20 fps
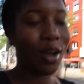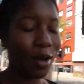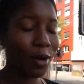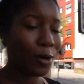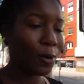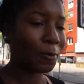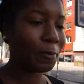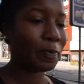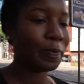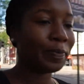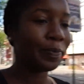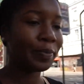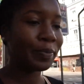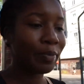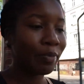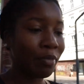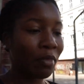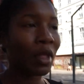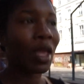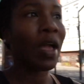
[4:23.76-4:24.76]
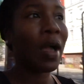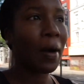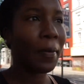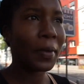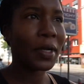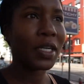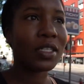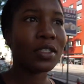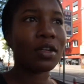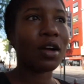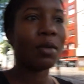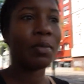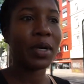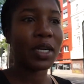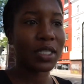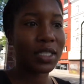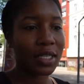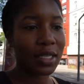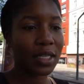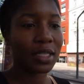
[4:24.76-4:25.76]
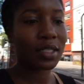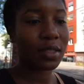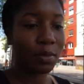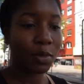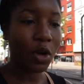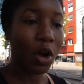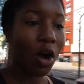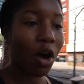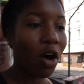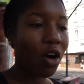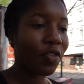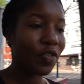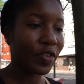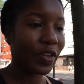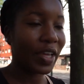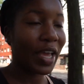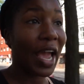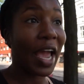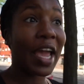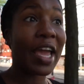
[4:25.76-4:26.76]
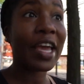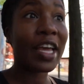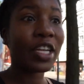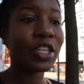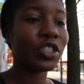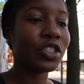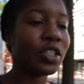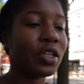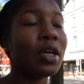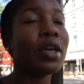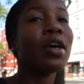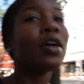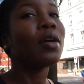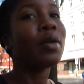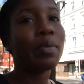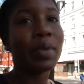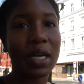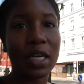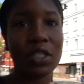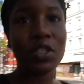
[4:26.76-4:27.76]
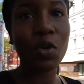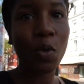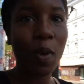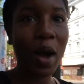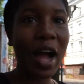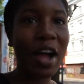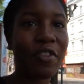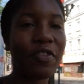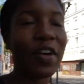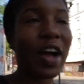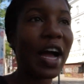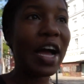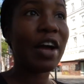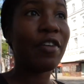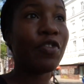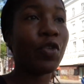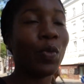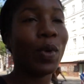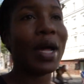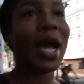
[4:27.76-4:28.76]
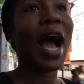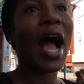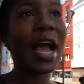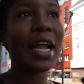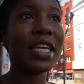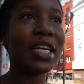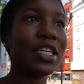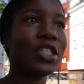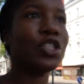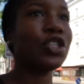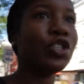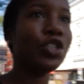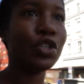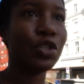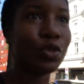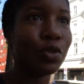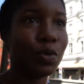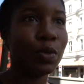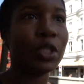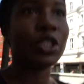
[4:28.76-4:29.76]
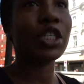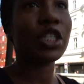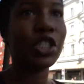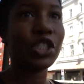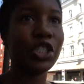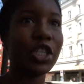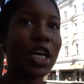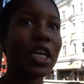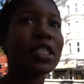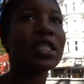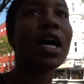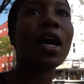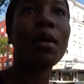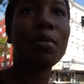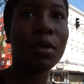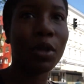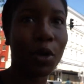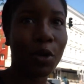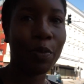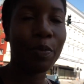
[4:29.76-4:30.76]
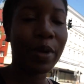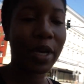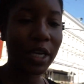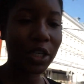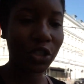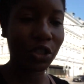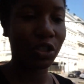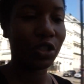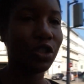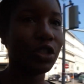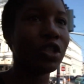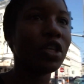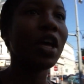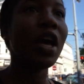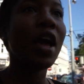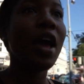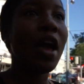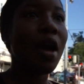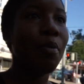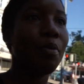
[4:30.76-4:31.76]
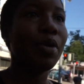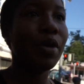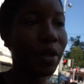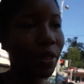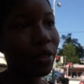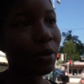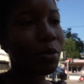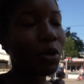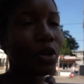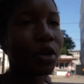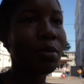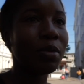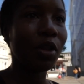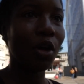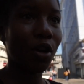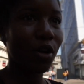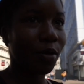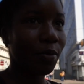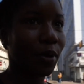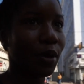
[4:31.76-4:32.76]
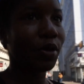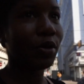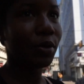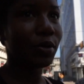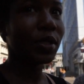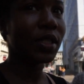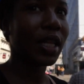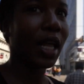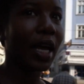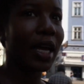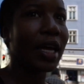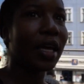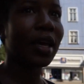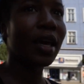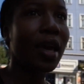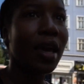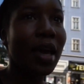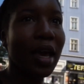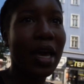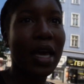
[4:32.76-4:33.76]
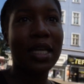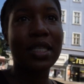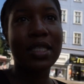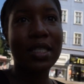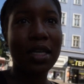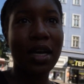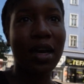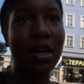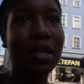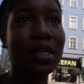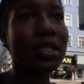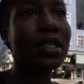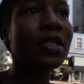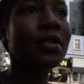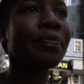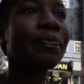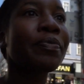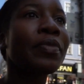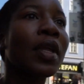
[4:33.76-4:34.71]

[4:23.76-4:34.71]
I went to Starbucks to get some coffee, and because the Wi-Fi for what I need to do, which is just upload pictures, put them on a blog post, like, it sucks.